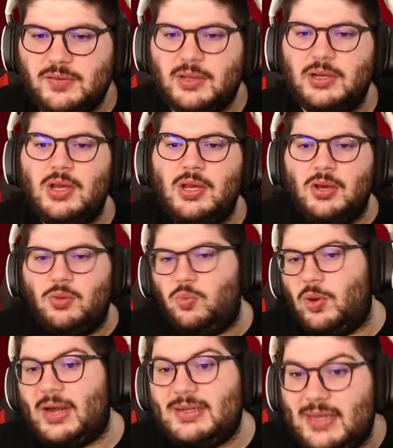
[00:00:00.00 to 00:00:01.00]
it,
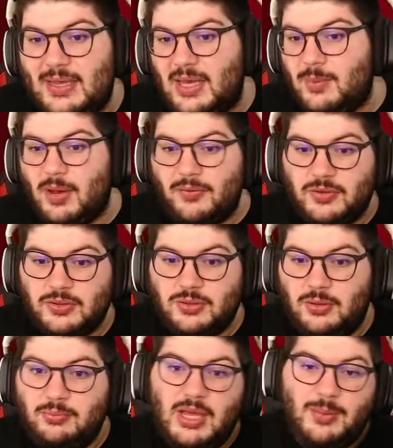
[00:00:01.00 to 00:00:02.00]
would I take him out for
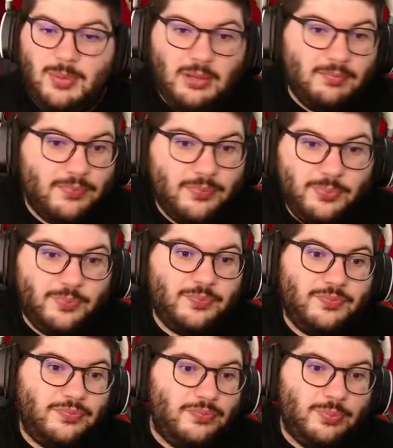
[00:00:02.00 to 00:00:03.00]
Son? Maybe.
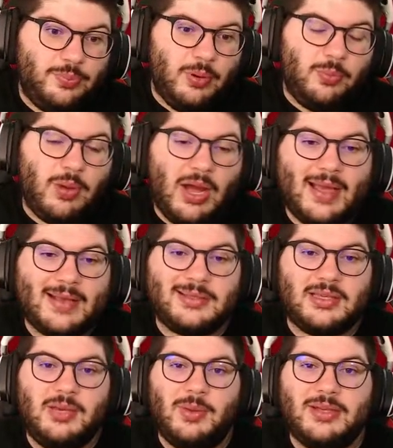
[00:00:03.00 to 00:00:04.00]
But I like to
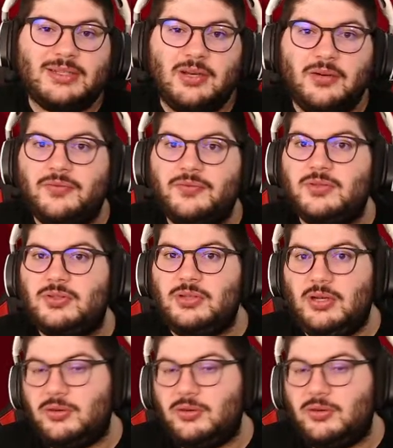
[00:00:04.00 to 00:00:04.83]
keep myself, you know,